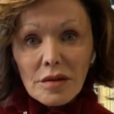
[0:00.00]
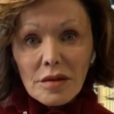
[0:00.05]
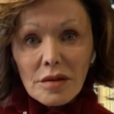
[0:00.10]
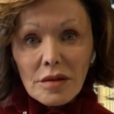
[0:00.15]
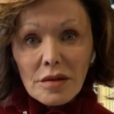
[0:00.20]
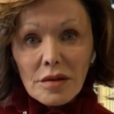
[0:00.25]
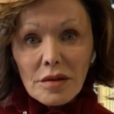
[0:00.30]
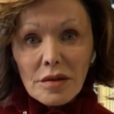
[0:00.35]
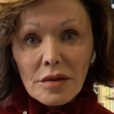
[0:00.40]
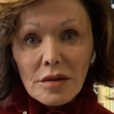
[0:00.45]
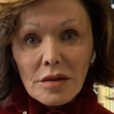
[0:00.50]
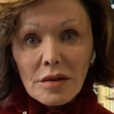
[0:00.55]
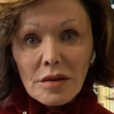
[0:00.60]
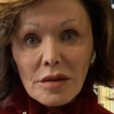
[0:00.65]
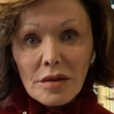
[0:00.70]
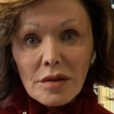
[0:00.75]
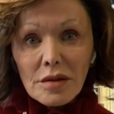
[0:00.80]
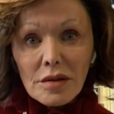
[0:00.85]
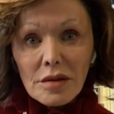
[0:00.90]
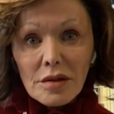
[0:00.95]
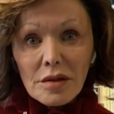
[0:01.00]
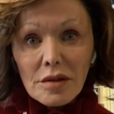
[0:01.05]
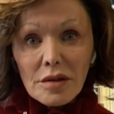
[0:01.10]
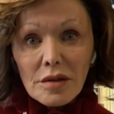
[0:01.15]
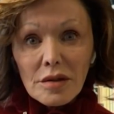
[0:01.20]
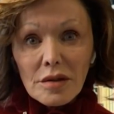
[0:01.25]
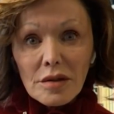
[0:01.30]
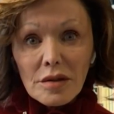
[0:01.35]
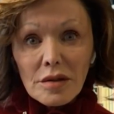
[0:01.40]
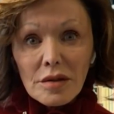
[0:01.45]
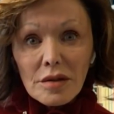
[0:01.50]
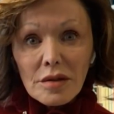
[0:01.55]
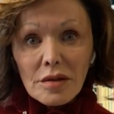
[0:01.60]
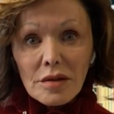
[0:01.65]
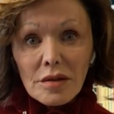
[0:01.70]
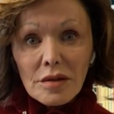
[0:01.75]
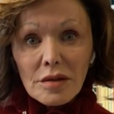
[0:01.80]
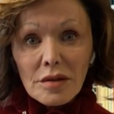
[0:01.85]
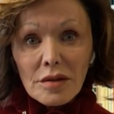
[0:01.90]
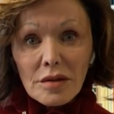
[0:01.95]

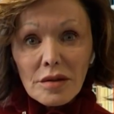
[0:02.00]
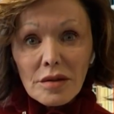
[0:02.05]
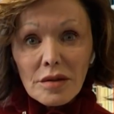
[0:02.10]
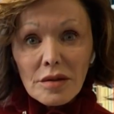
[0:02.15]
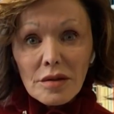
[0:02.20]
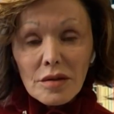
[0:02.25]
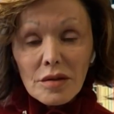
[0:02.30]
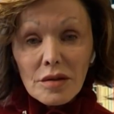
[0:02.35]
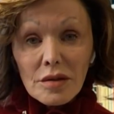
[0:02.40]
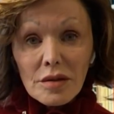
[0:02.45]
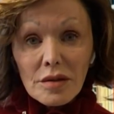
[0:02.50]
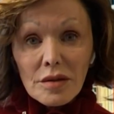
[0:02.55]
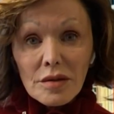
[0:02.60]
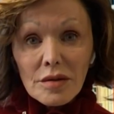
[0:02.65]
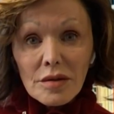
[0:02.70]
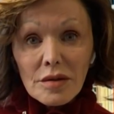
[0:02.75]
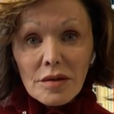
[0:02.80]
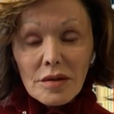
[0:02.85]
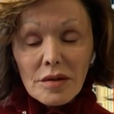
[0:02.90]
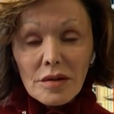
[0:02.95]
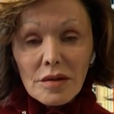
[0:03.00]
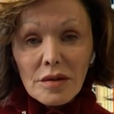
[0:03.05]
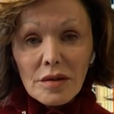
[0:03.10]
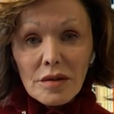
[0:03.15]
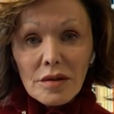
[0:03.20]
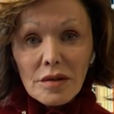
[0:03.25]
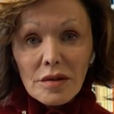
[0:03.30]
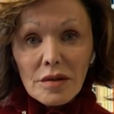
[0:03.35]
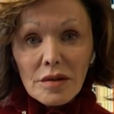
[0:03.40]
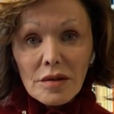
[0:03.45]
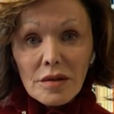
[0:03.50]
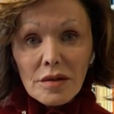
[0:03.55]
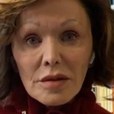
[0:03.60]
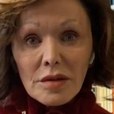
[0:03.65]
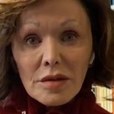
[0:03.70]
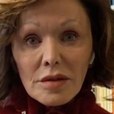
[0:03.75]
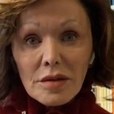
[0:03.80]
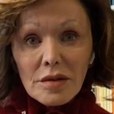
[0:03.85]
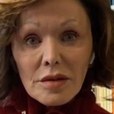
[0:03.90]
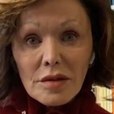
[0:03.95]

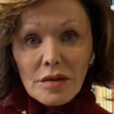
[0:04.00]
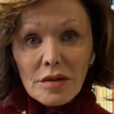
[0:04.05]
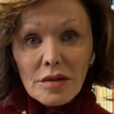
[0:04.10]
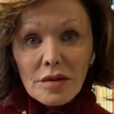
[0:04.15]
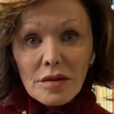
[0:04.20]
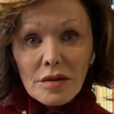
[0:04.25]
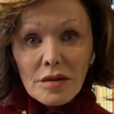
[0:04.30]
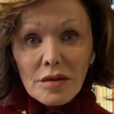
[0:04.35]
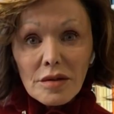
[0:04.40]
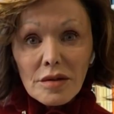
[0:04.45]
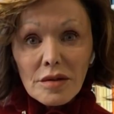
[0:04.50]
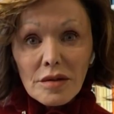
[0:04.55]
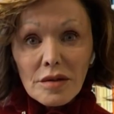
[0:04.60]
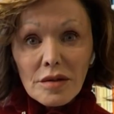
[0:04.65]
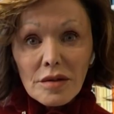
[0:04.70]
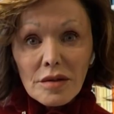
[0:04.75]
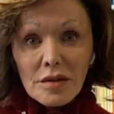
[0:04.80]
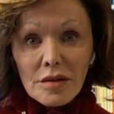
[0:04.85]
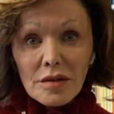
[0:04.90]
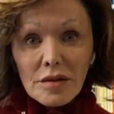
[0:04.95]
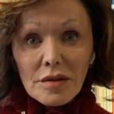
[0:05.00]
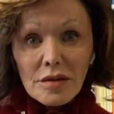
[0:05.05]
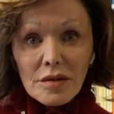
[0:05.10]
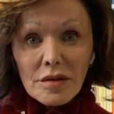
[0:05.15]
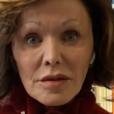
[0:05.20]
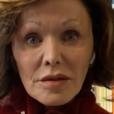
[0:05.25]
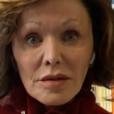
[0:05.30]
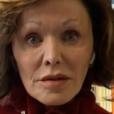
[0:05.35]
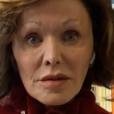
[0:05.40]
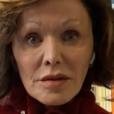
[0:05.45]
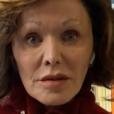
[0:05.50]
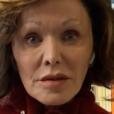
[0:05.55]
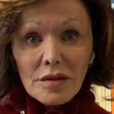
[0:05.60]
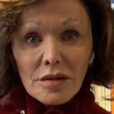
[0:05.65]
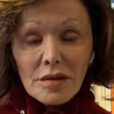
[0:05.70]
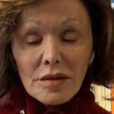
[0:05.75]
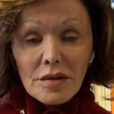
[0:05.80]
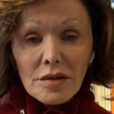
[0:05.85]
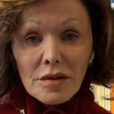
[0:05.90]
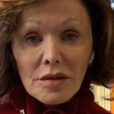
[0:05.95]

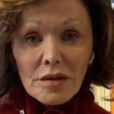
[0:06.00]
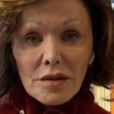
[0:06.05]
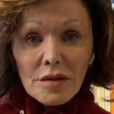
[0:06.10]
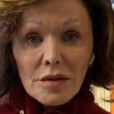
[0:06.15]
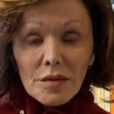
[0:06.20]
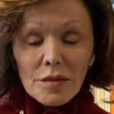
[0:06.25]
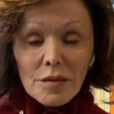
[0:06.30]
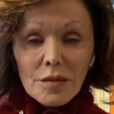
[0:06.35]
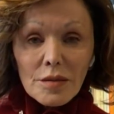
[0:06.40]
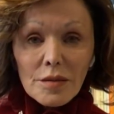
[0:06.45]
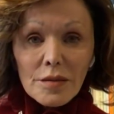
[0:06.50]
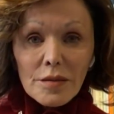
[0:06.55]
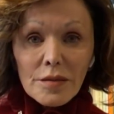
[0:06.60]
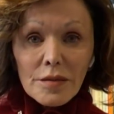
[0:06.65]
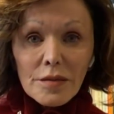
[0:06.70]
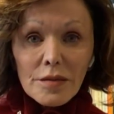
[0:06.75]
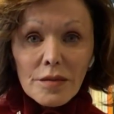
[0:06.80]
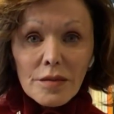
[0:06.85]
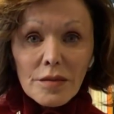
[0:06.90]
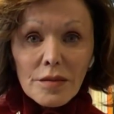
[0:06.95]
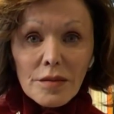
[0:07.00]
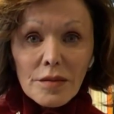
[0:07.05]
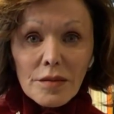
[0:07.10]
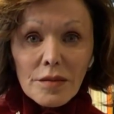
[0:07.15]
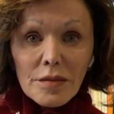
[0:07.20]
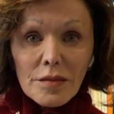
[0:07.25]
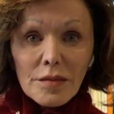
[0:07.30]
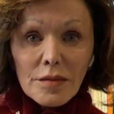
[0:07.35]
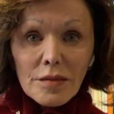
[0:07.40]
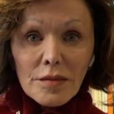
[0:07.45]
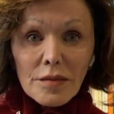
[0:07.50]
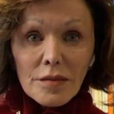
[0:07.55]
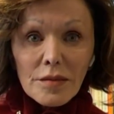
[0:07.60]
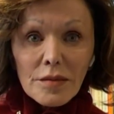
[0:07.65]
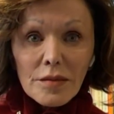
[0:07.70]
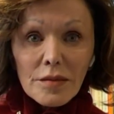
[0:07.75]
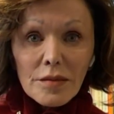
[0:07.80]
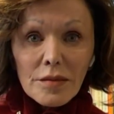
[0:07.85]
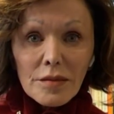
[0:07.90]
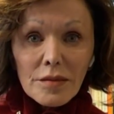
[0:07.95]

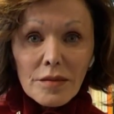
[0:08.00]
No words are spoken by the person on screen.